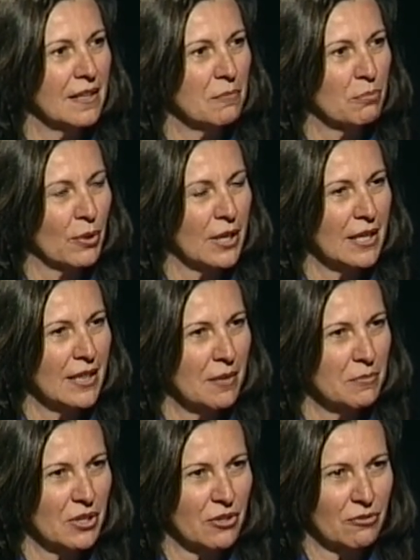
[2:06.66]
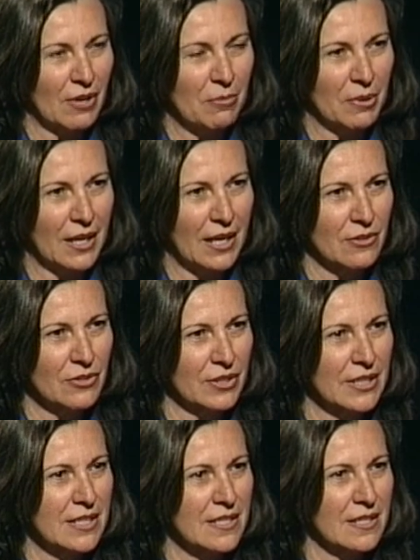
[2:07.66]
bringing them to the Tribal Council
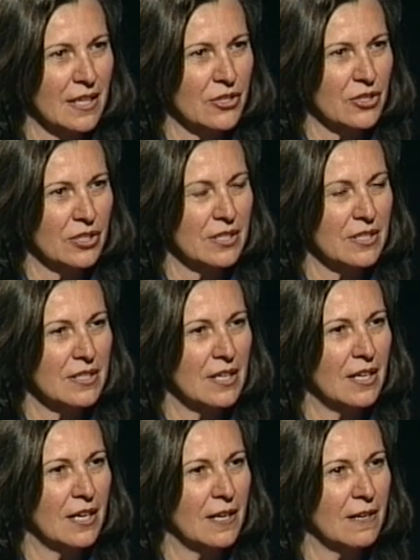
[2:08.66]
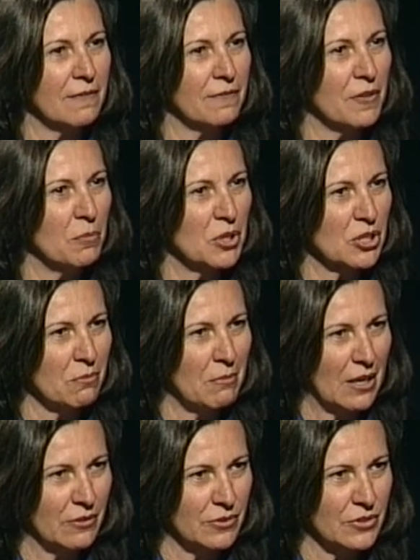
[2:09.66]
in discussion of the Mission
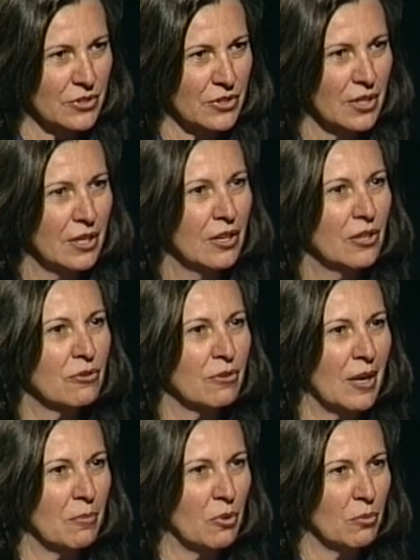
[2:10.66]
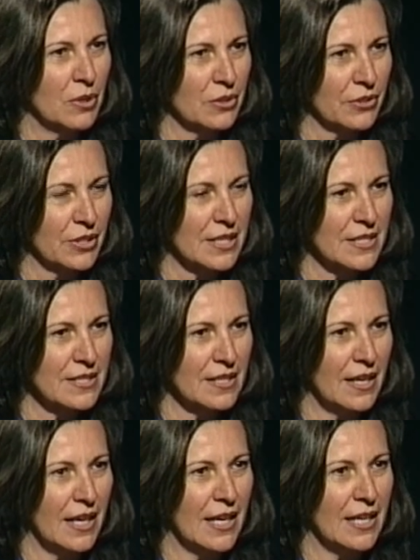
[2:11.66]
Mountains tribal wilderness.
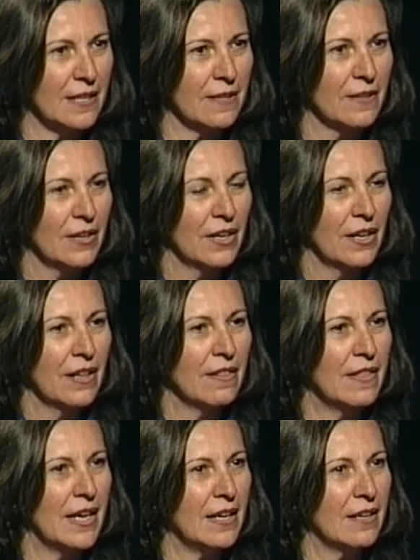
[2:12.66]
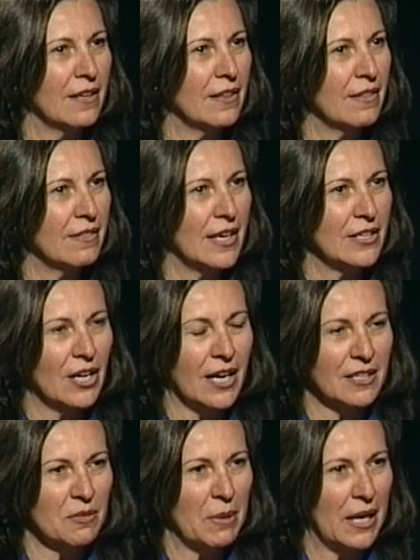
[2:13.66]
And they
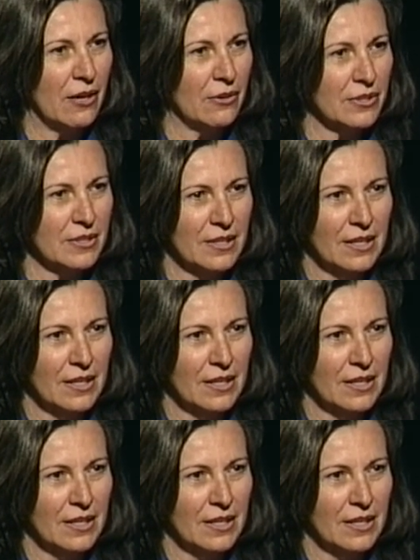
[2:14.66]
talked about